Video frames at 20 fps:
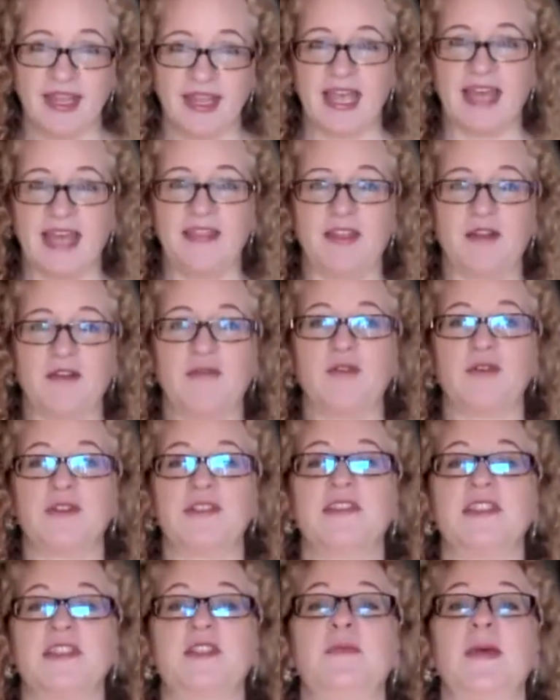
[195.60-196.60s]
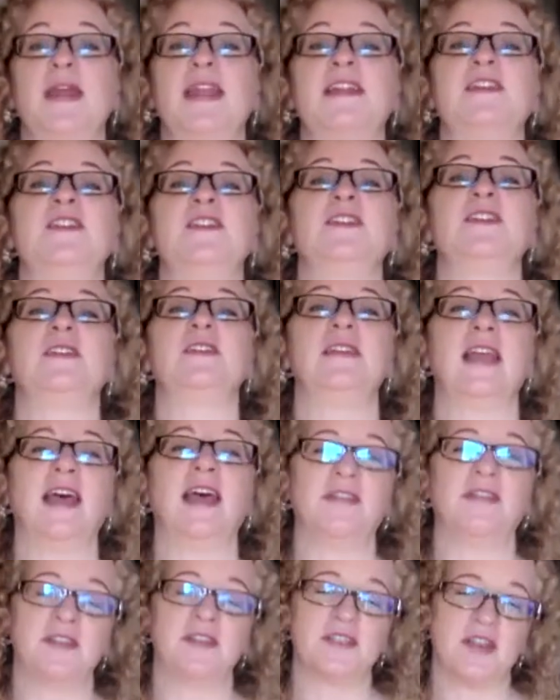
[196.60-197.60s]
and therefore suspension
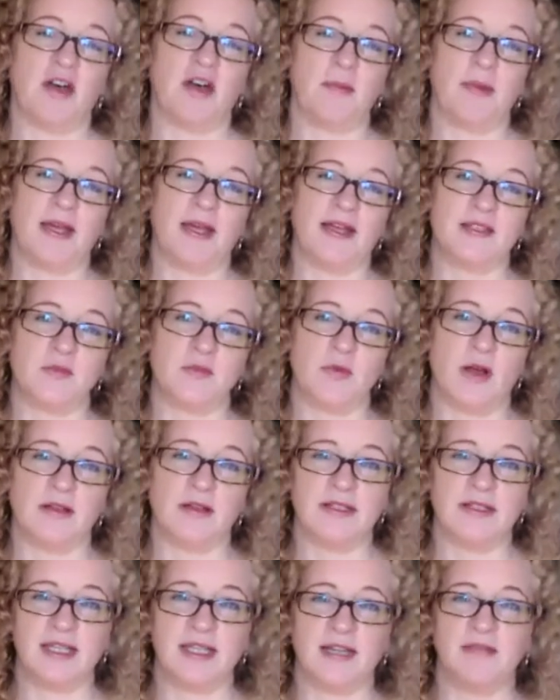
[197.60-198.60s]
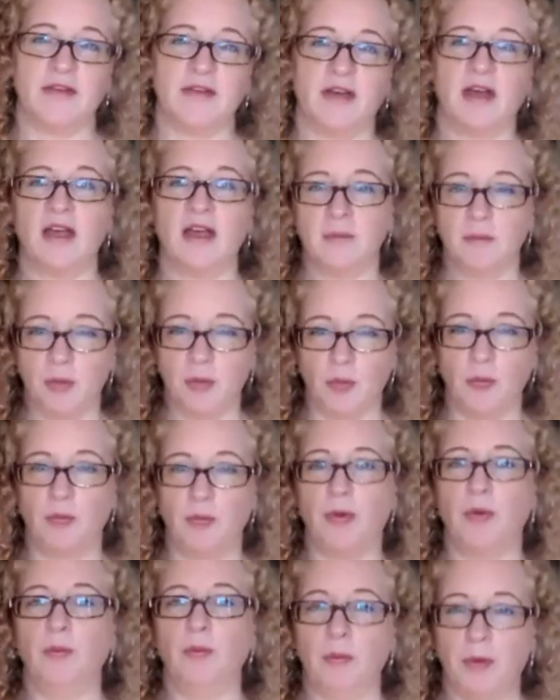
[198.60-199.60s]
at the top as well, instead of a boom,
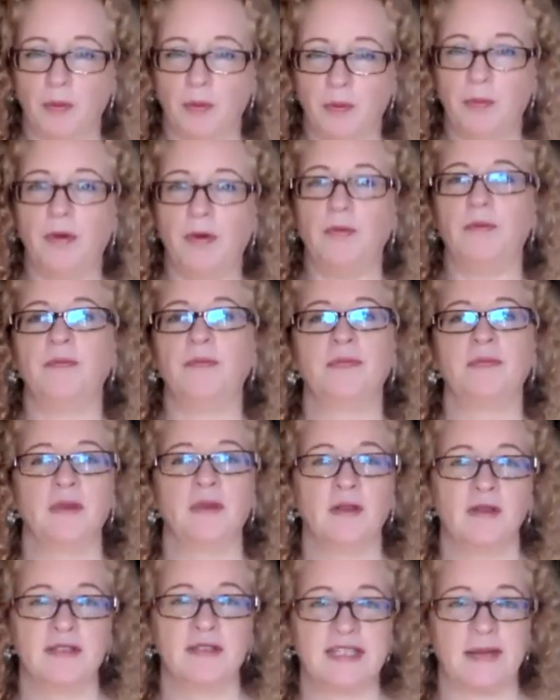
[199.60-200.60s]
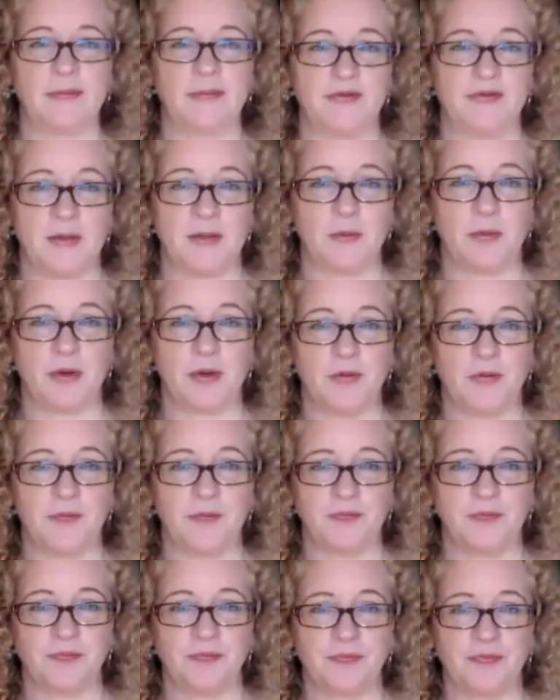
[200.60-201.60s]
boom, boom, boom type of tempo.
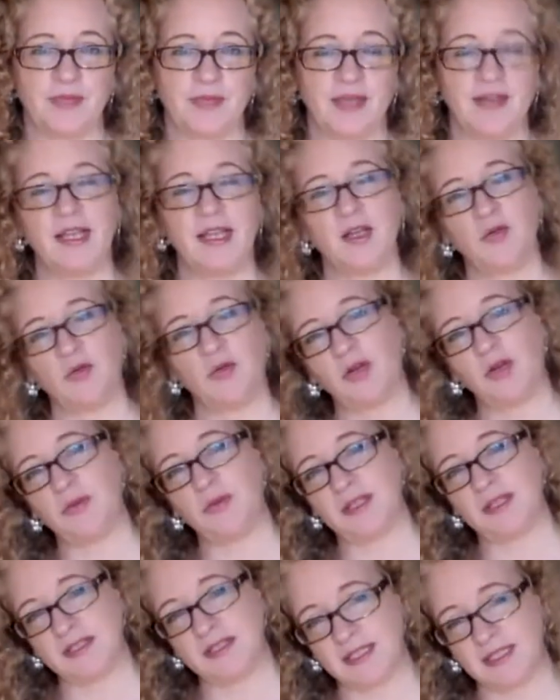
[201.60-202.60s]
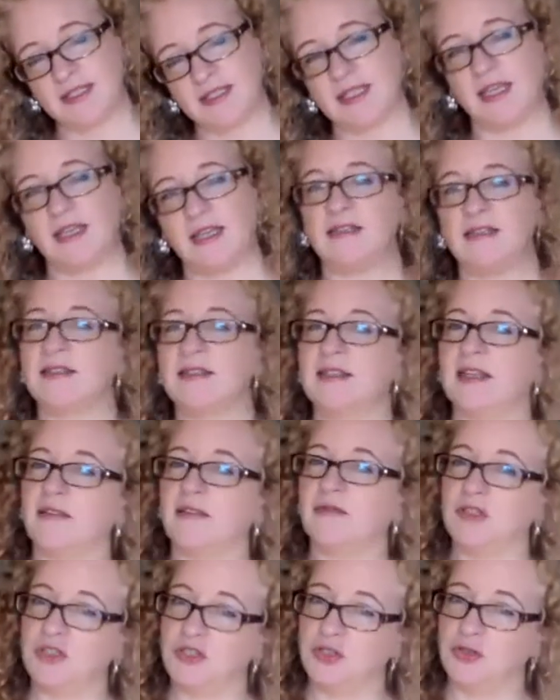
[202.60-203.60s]
Kind of like working with a 6/8 instead of
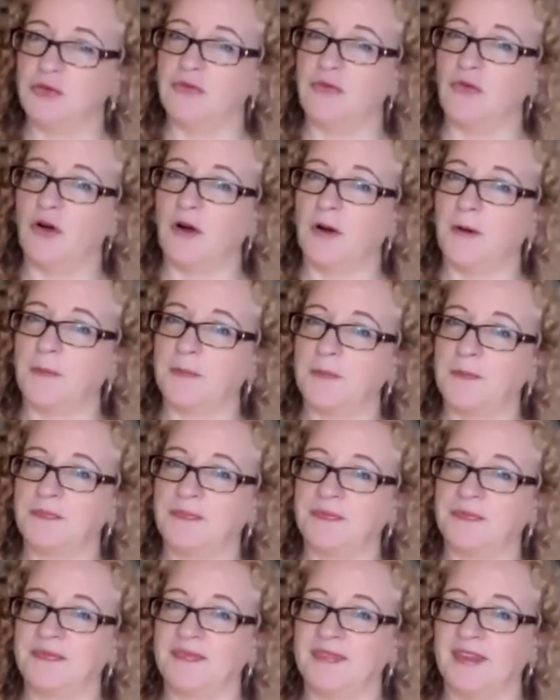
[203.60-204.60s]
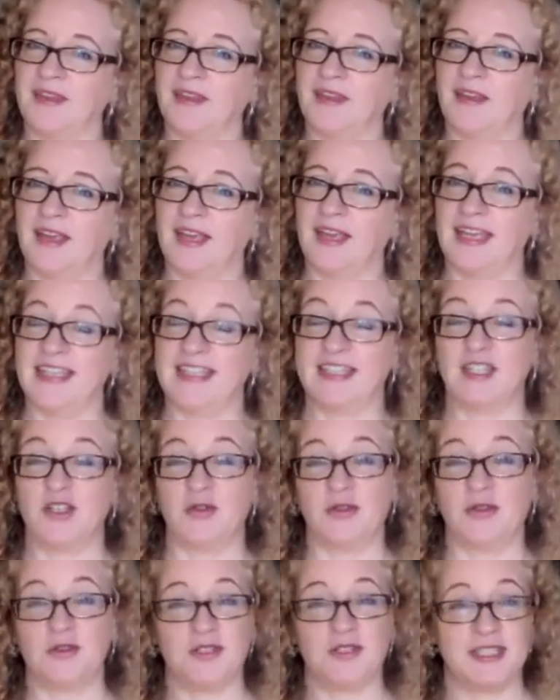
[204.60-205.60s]
a 2/4. Okay, so
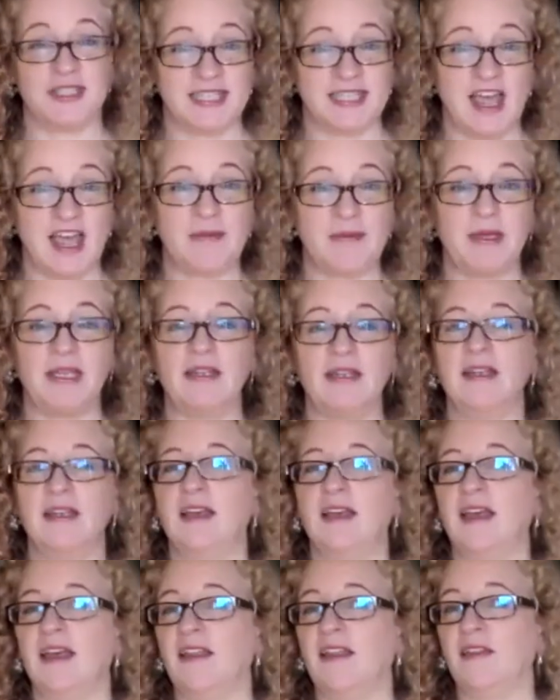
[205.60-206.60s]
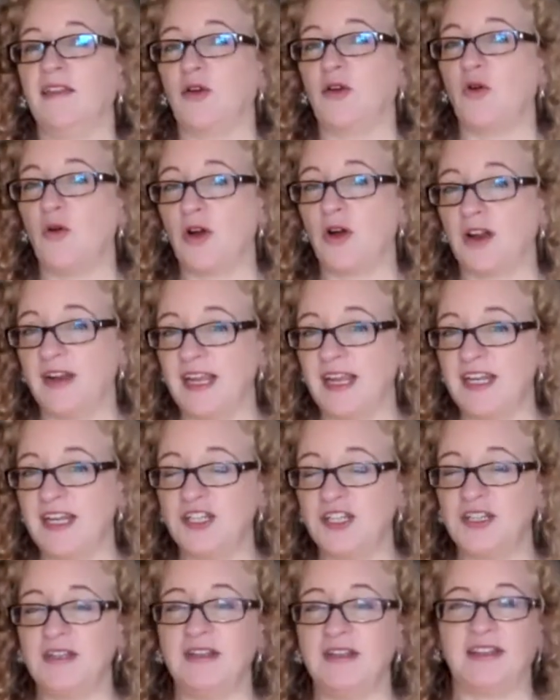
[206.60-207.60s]
there's the timing, the
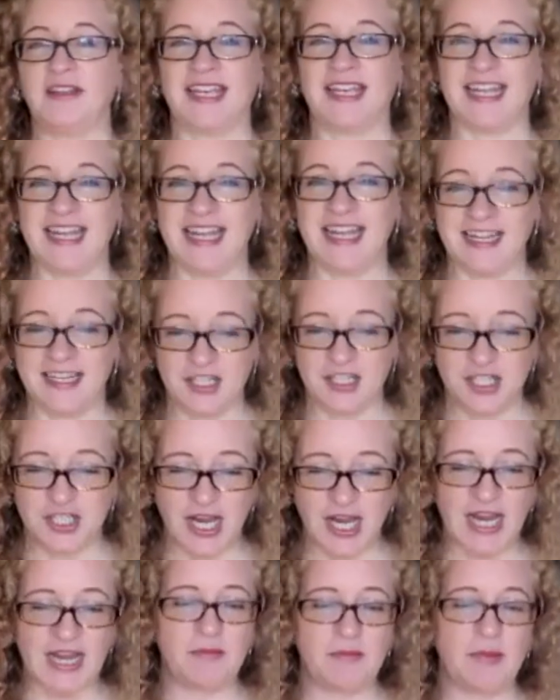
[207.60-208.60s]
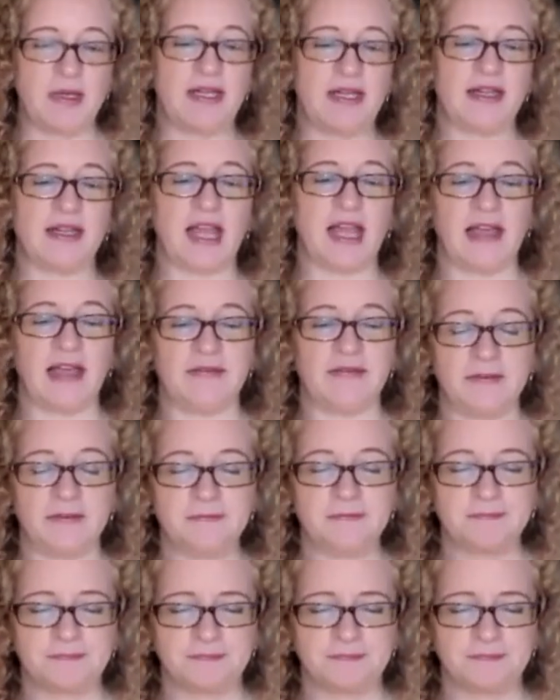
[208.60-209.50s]
coordination, the kinetic chain being enlivened.